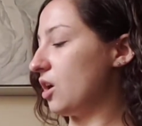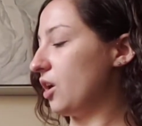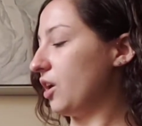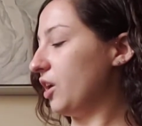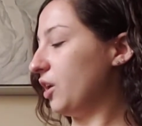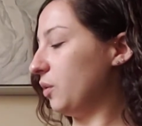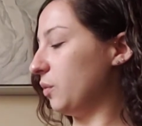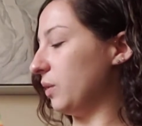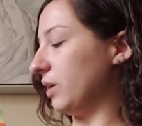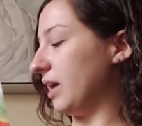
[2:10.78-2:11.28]

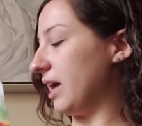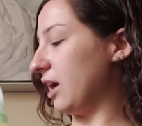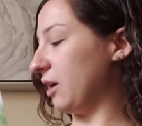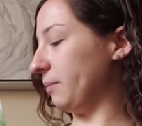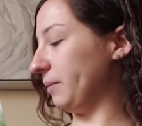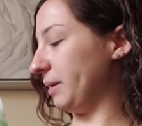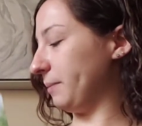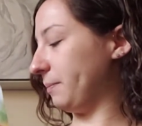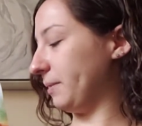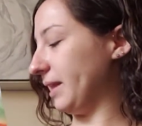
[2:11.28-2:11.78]
Who will help
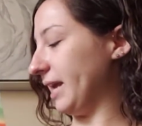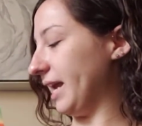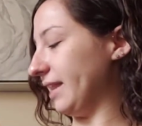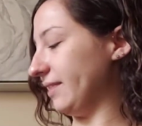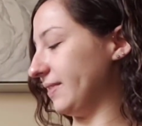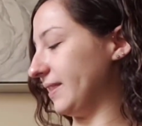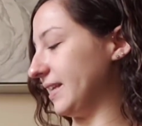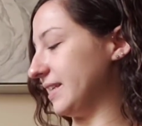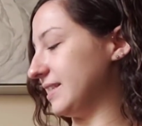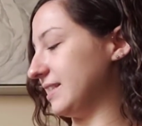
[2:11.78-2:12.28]
me
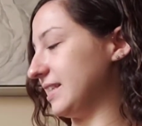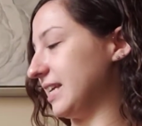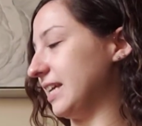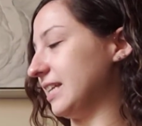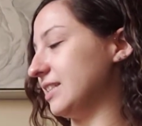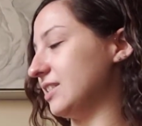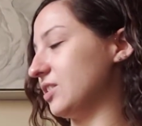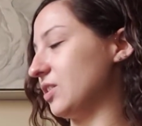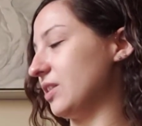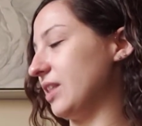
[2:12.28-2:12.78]
plant these
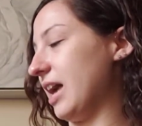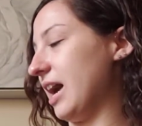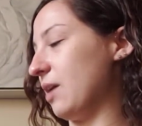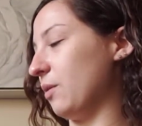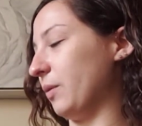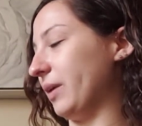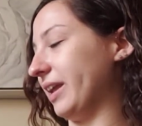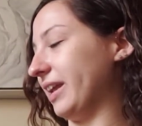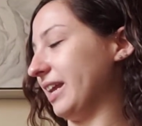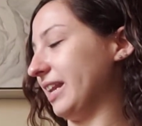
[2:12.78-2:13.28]
seeds so
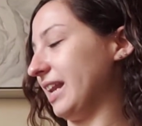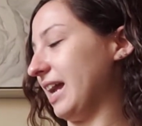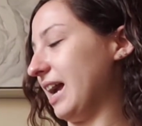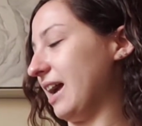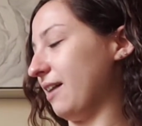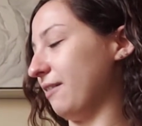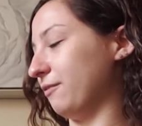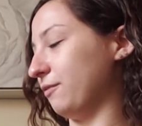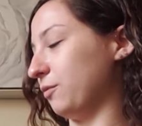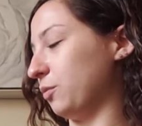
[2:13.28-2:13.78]
that we can
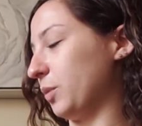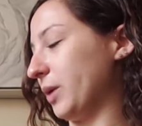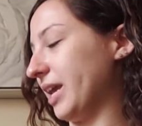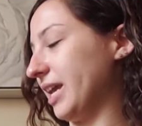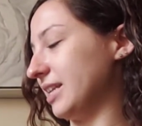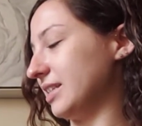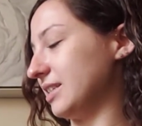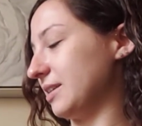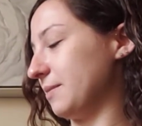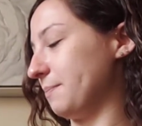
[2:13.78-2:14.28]
have
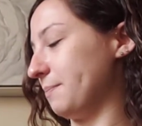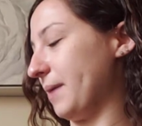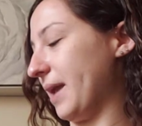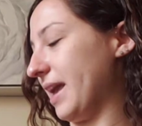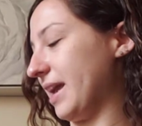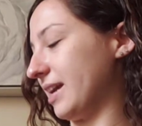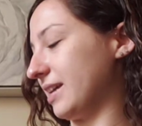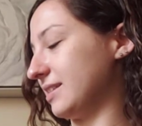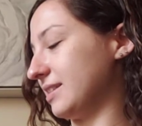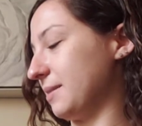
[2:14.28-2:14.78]
wheat to
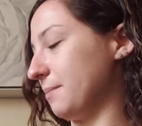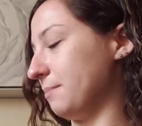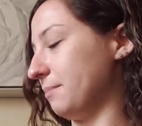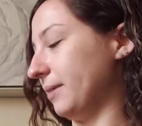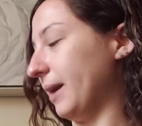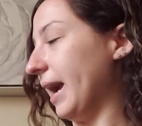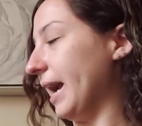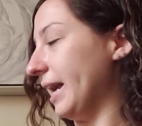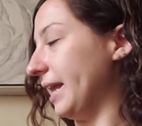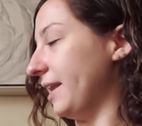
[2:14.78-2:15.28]
bake some
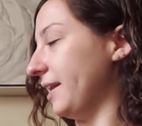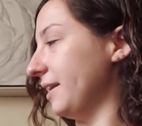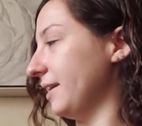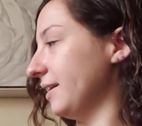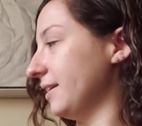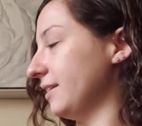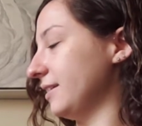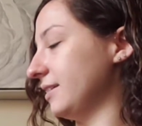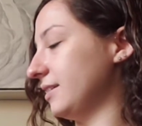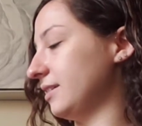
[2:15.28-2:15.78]
bread?
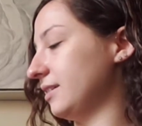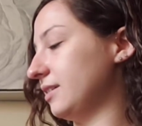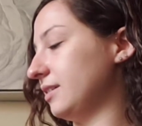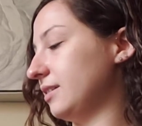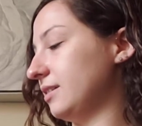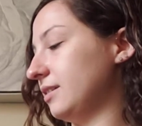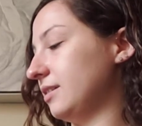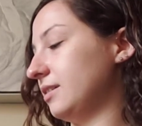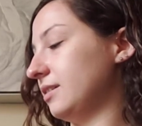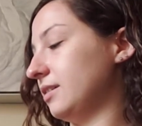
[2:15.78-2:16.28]

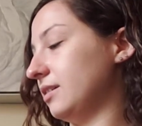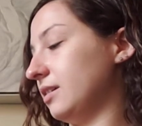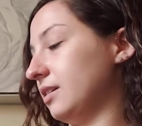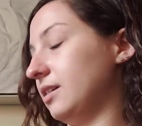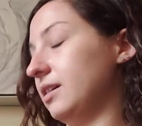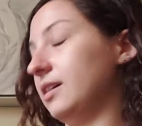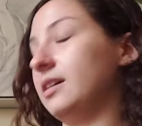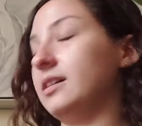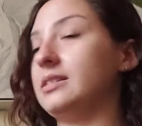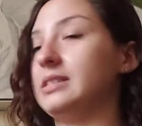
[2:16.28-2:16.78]

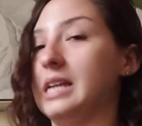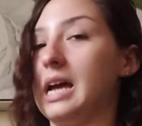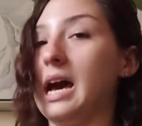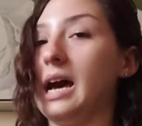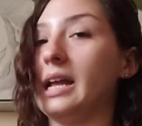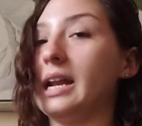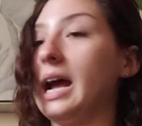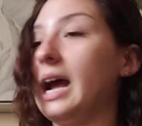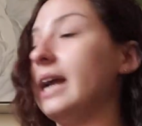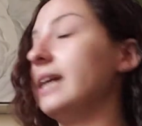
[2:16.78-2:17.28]

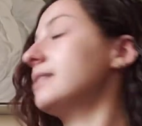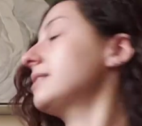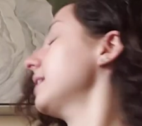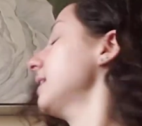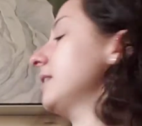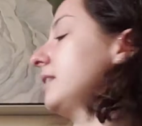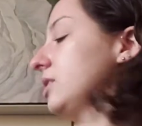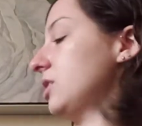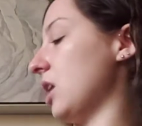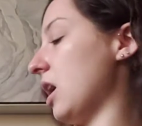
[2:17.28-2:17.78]
Not I,
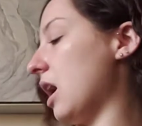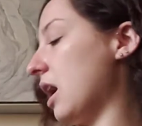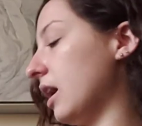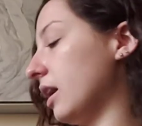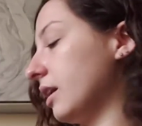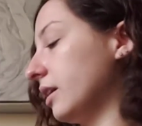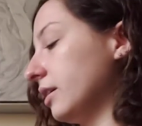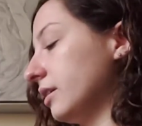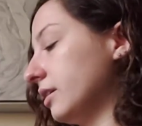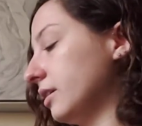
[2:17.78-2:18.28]
said the dog.
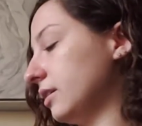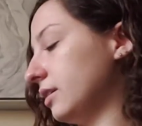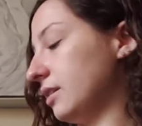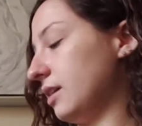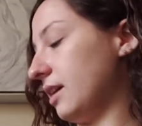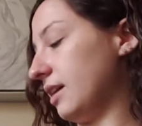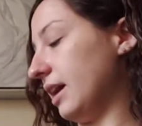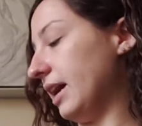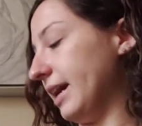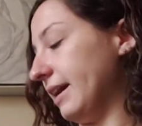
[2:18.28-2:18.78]

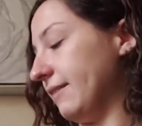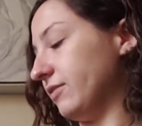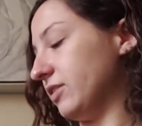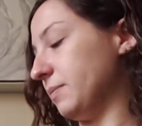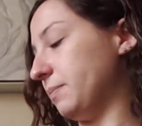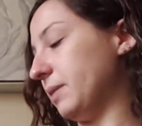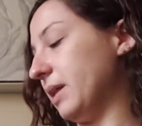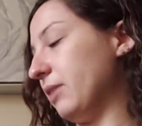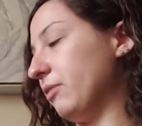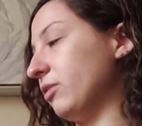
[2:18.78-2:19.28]
I have to
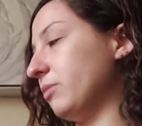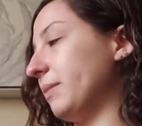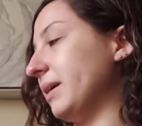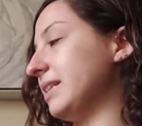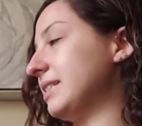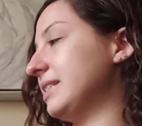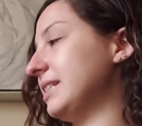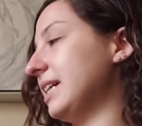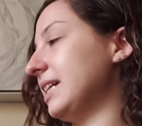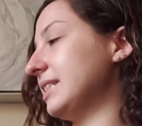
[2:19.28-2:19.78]
play with my
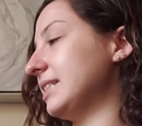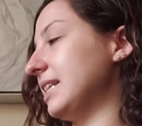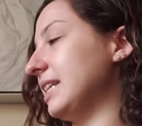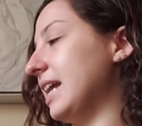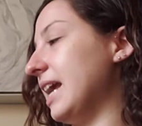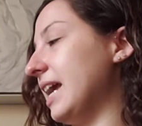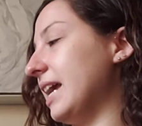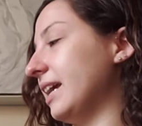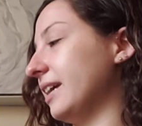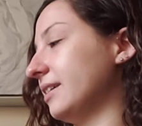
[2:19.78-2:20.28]
stick
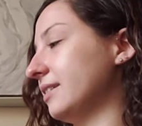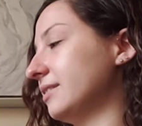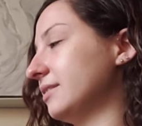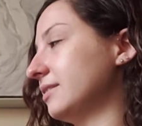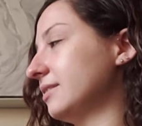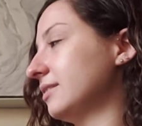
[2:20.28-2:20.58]
today.